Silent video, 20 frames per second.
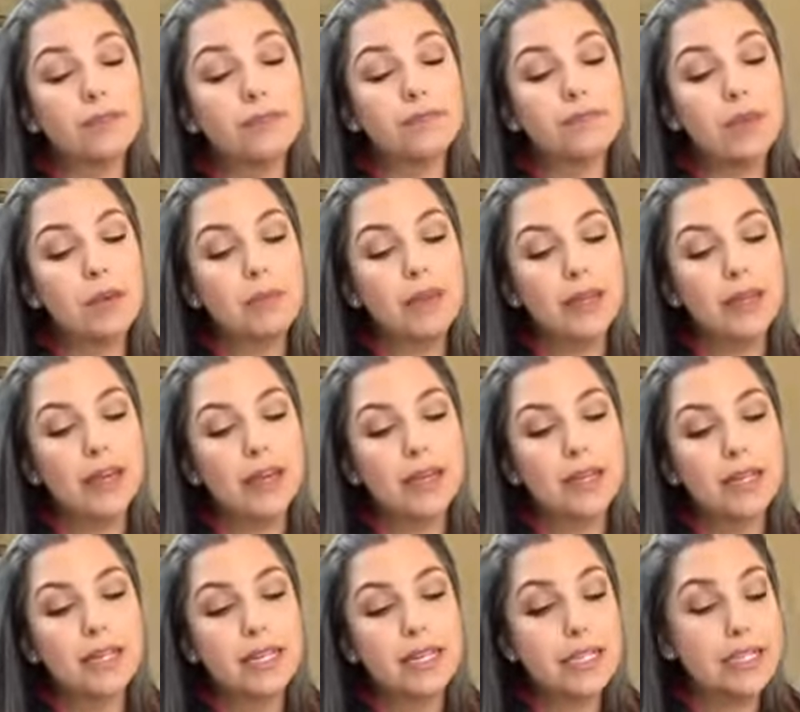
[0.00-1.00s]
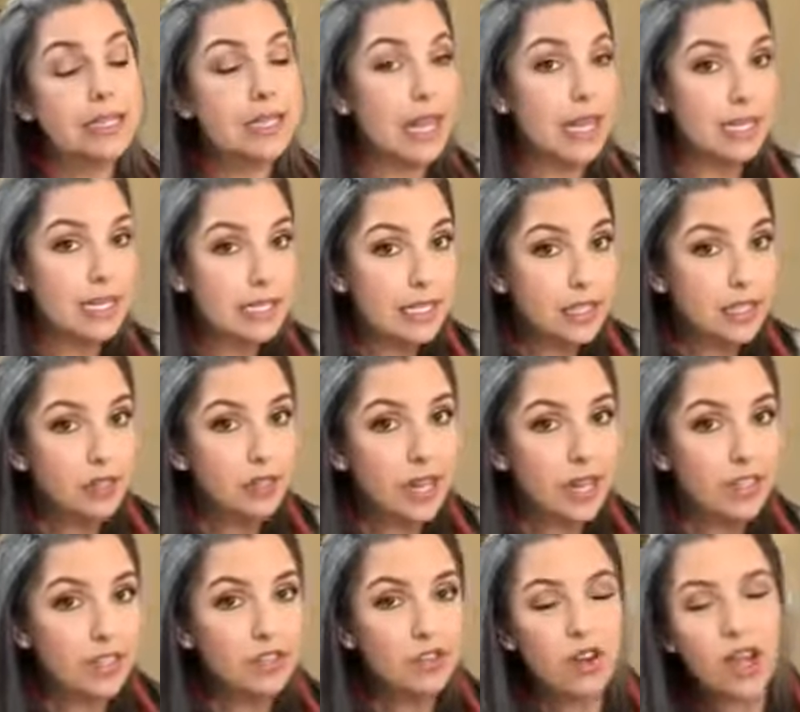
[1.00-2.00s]
maybe a scent that you'd
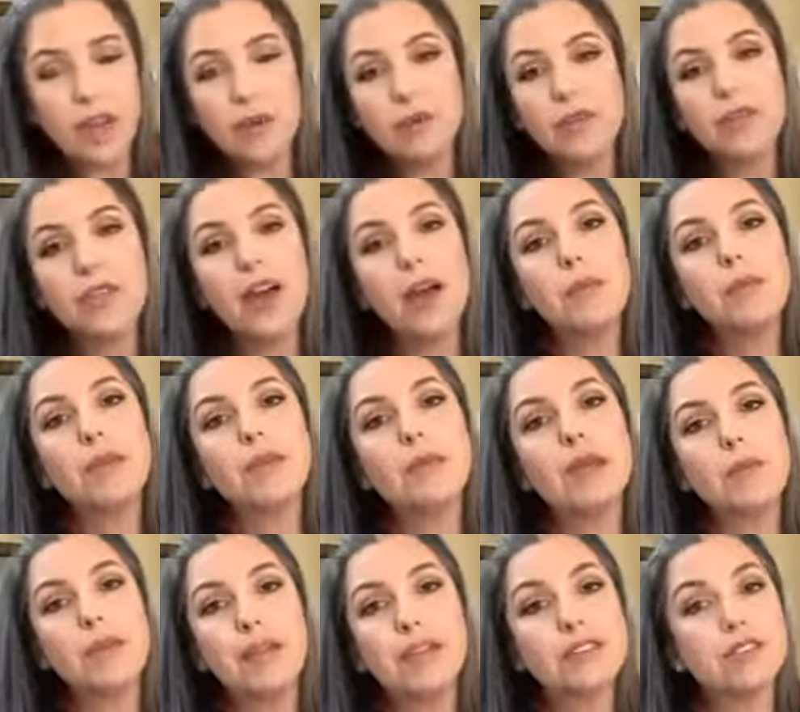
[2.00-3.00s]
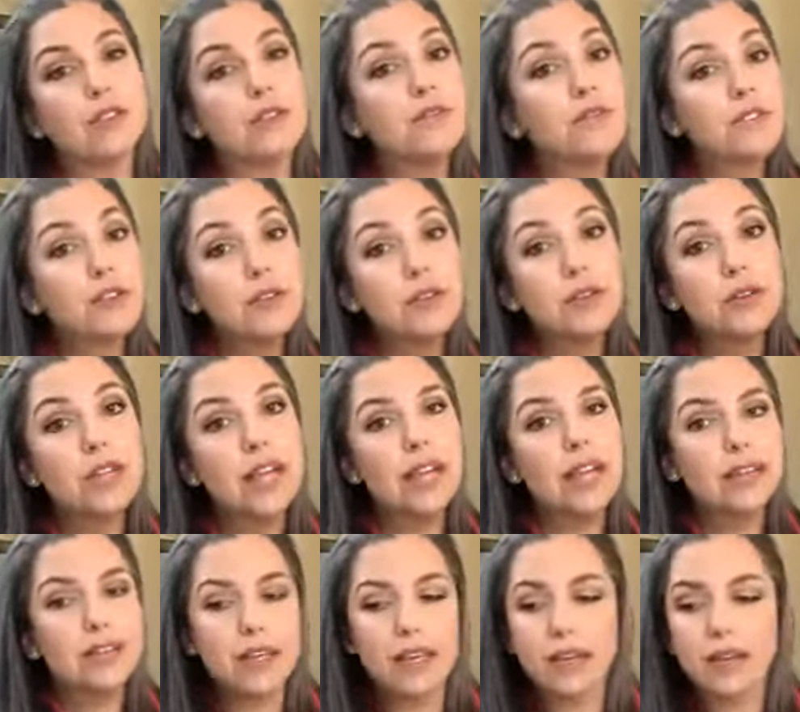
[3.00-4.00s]
like to try with them, or maybe it's a food
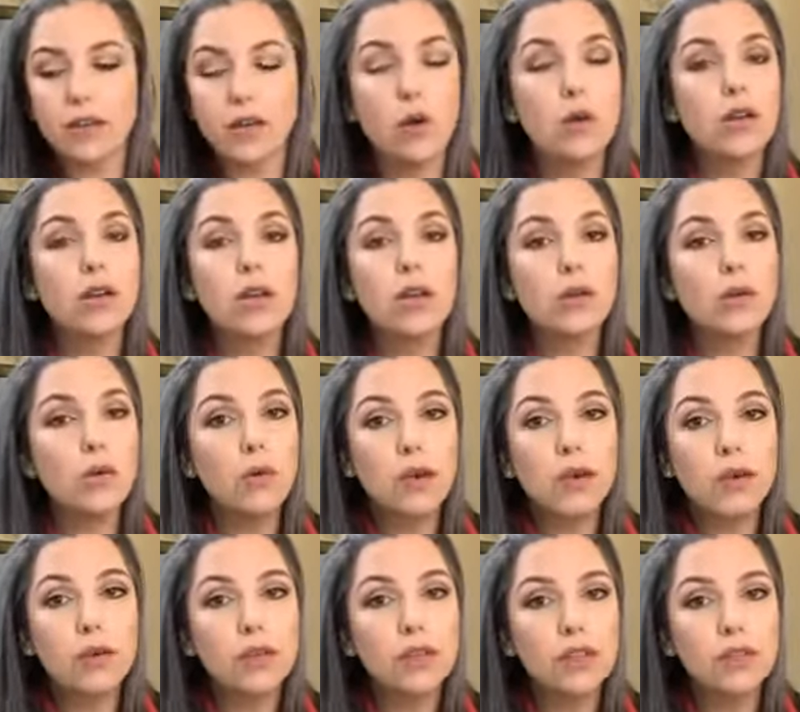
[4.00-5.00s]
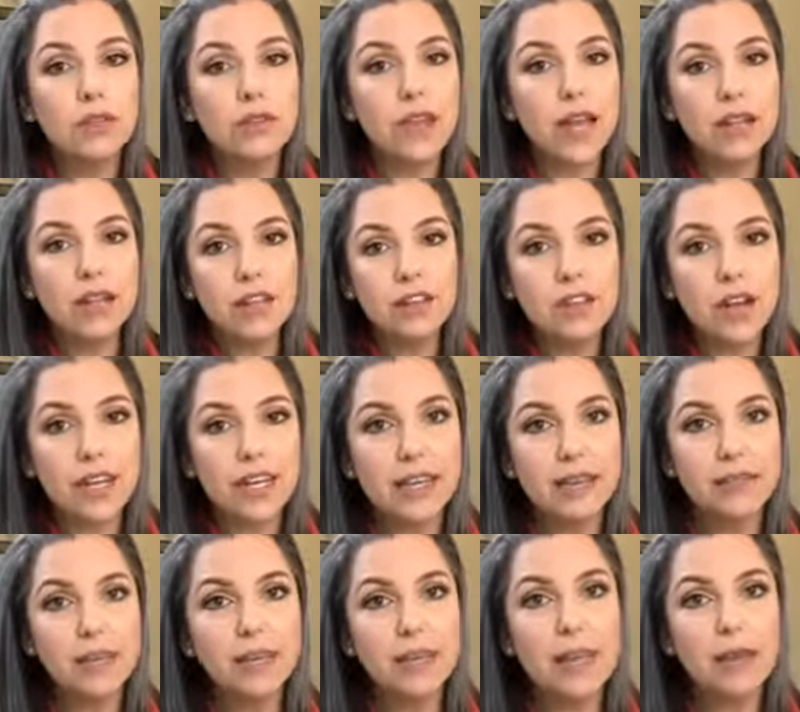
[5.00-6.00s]
like, say, coconut oil that you'd like to try
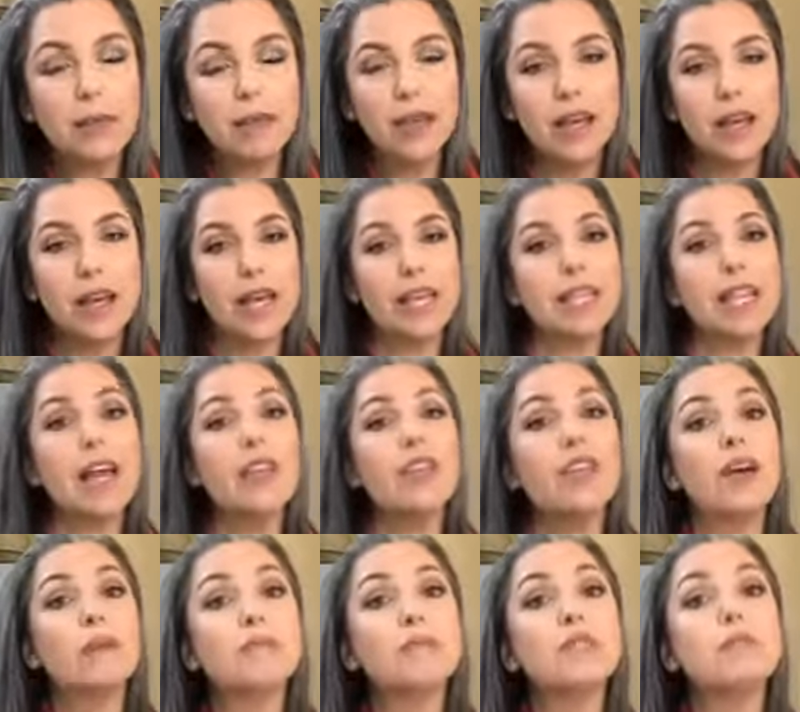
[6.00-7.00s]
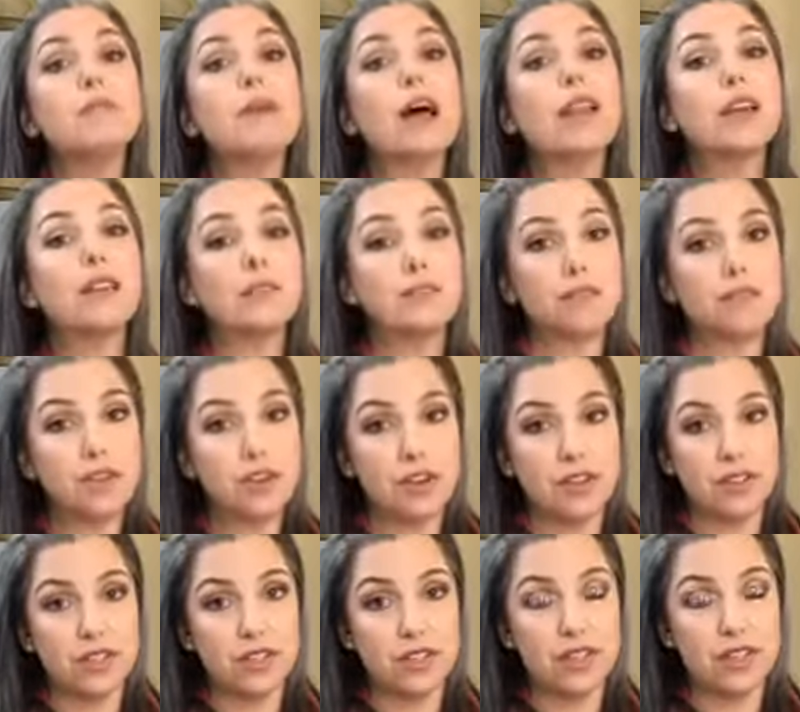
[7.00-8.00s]
giving them. Let them smell it
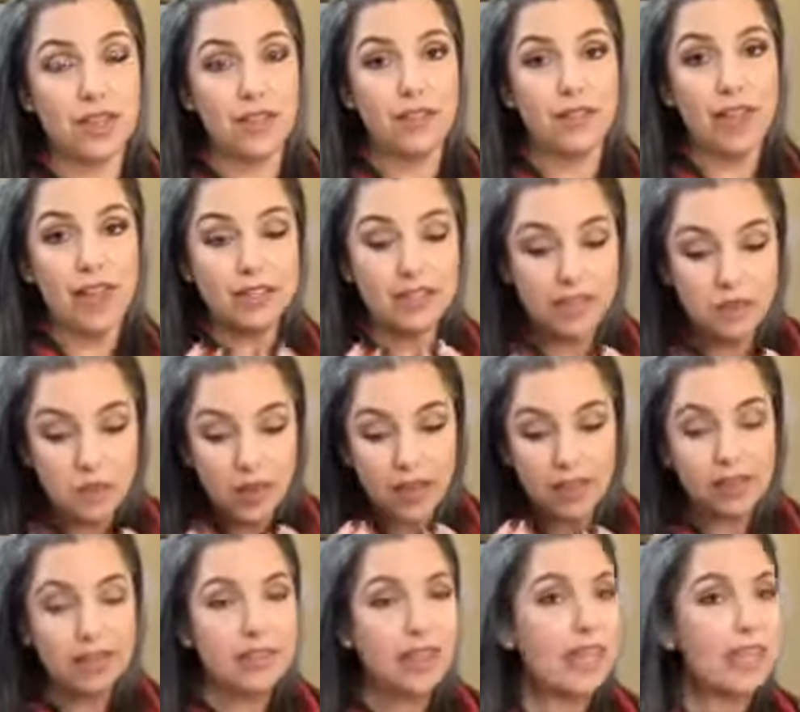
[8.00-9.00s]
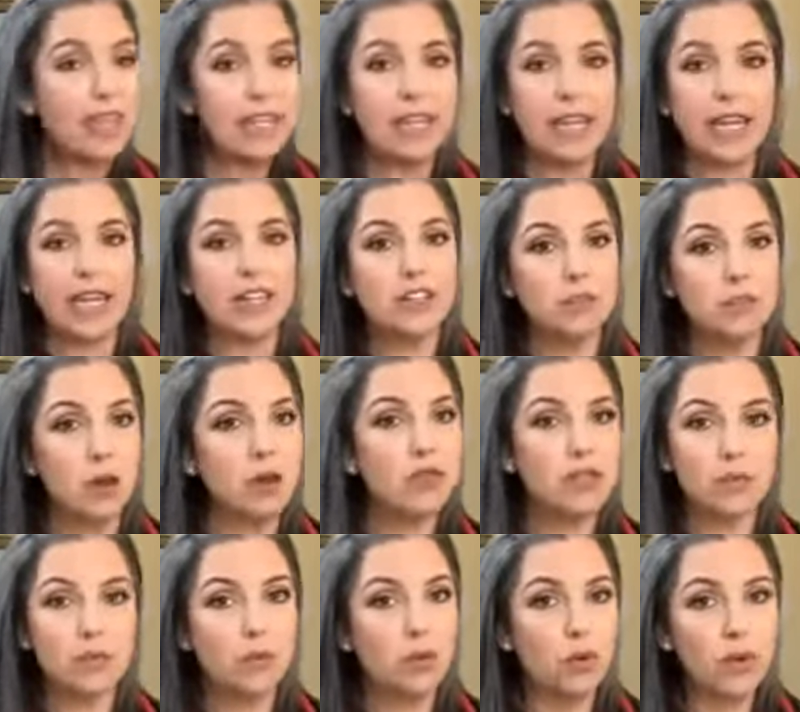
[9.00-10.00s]
first. That's the way that they engage, most
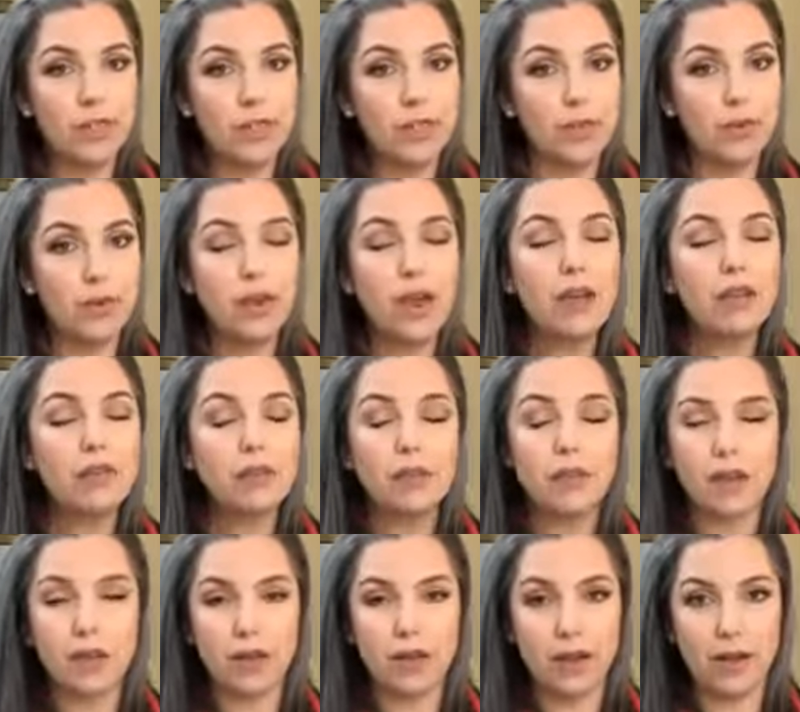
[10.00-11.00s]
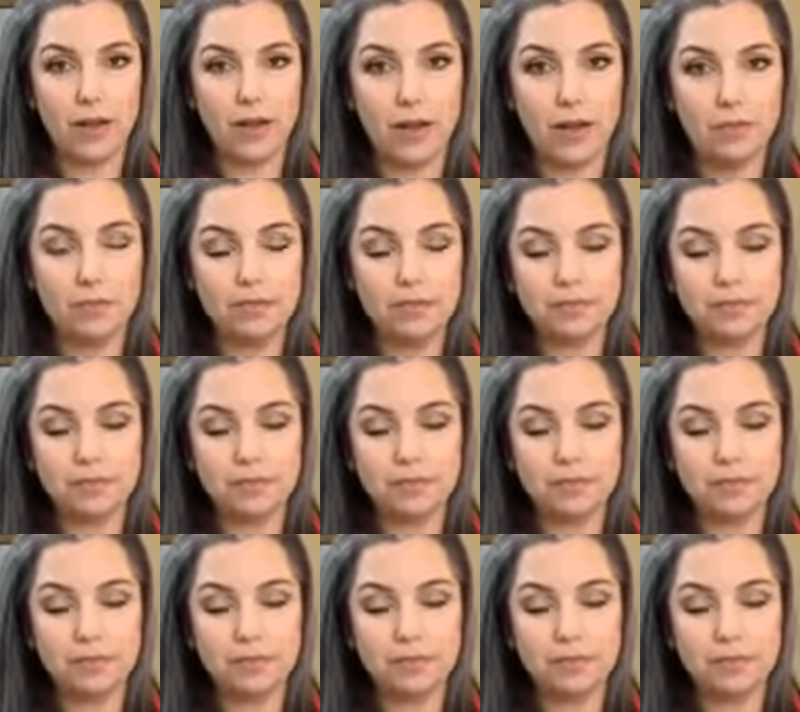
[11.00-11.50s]
importantly, with everything around them.